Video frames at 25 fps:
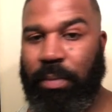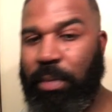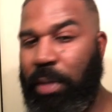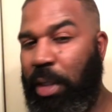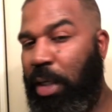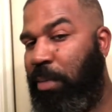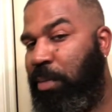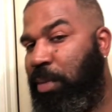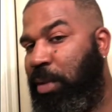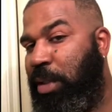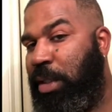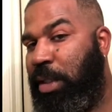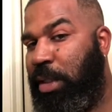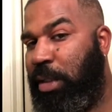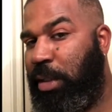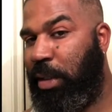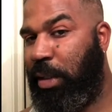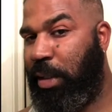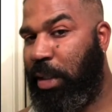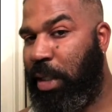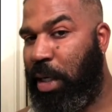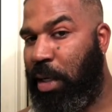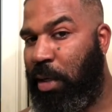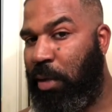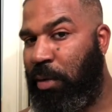I'm good to
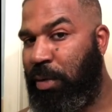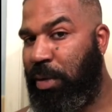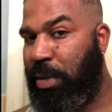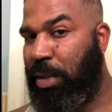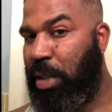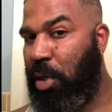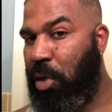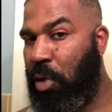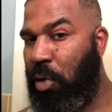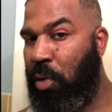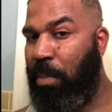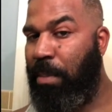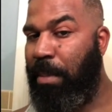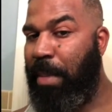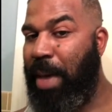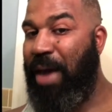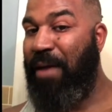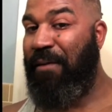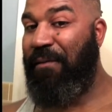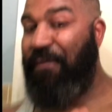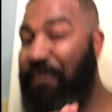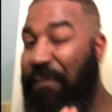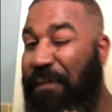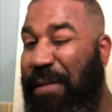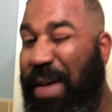go. So my
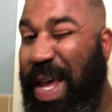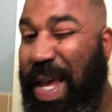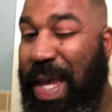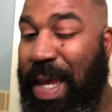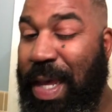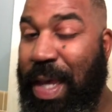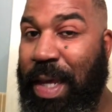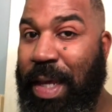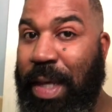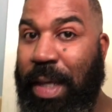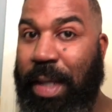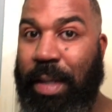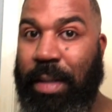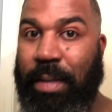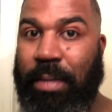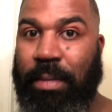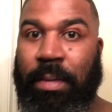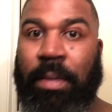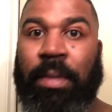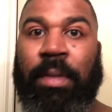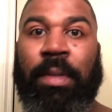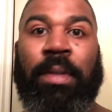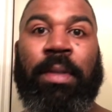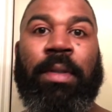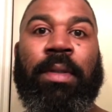fade
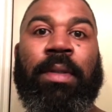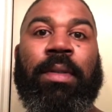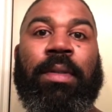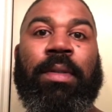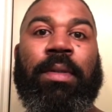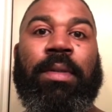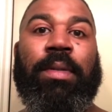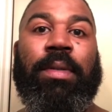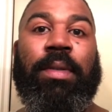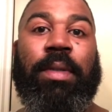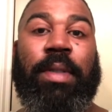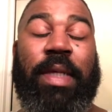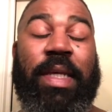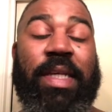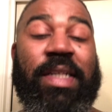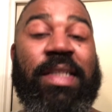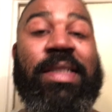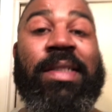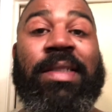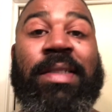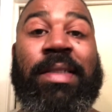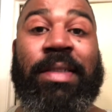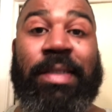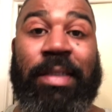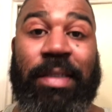is
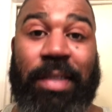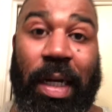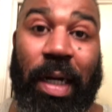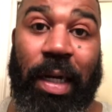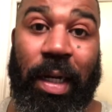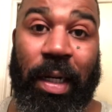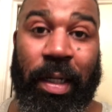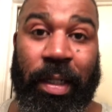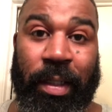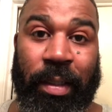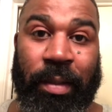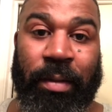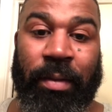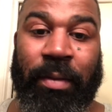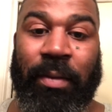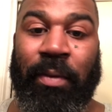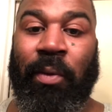done.